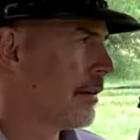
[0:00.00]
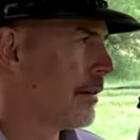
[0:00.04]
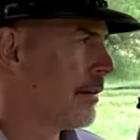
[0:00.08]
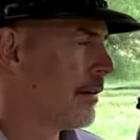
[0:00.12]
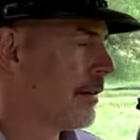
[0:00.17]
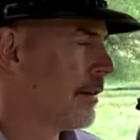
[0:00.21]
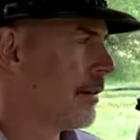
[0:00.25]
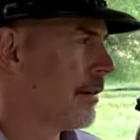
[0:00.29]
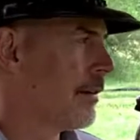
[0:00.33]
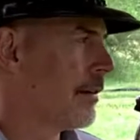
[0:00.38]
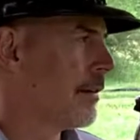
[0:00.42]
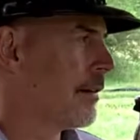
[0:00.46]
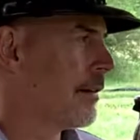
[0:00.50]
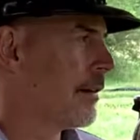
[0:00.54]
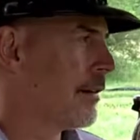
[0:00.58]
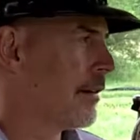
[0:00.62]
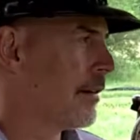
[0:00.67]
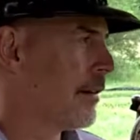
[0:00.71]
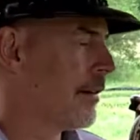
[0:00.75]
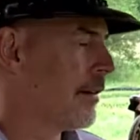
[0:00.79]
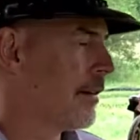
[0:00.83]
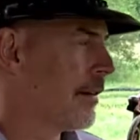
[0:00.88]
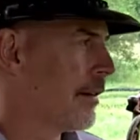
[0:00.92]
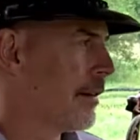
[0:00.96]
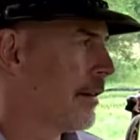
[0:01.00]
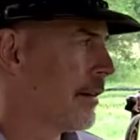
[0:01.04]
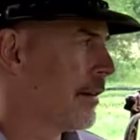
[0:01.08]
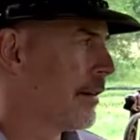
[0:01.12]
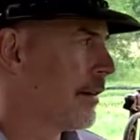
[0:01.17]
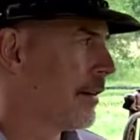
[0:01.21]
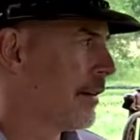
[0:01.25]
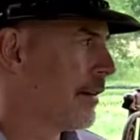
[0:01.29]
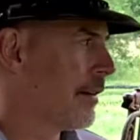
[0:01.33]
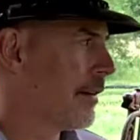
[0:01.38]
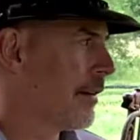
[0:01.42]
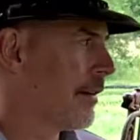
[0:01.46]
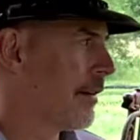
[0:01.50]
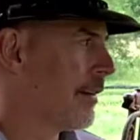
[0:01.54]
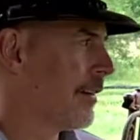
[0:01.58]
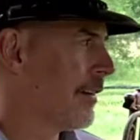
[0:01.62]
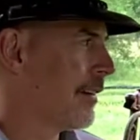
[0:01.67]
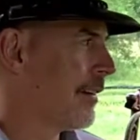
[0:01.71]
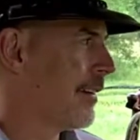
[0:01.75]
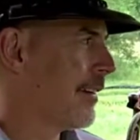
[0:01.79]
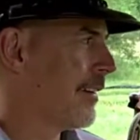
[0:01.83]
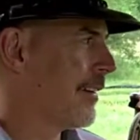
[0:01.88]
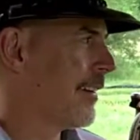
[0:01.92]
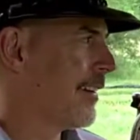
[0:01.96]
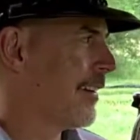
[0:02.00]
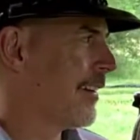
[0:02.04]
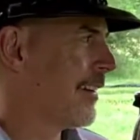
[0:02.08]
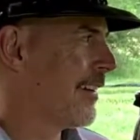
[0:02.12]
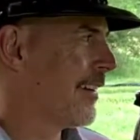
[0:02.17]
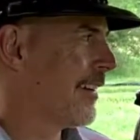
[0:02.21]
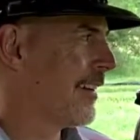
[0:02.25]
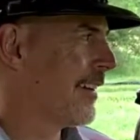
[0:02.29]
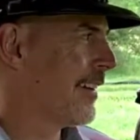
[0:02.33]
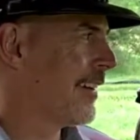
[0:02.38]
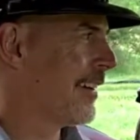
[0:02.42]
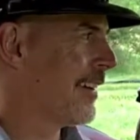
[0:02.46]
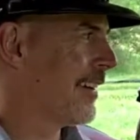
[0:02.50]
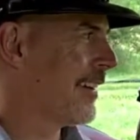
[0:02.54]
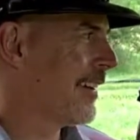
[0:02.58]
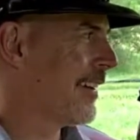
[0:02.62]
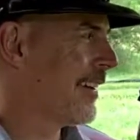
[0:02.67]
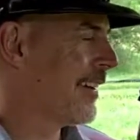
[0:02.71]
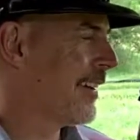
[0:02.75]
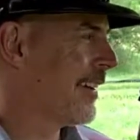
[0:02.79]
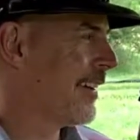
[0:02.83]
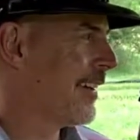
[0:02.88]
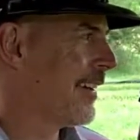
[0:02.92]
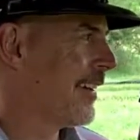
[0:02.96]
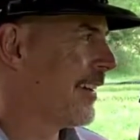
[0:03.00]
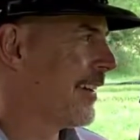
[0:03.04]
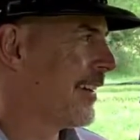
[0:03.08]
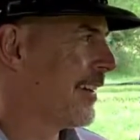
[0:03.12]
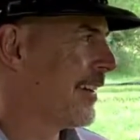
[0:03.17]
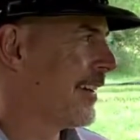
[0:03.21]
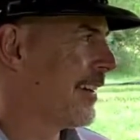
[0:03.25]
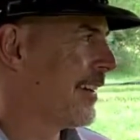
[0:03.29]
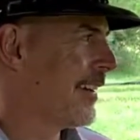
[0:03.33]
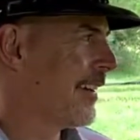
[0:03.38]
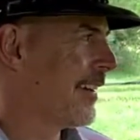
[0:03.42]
This person isn't speaking.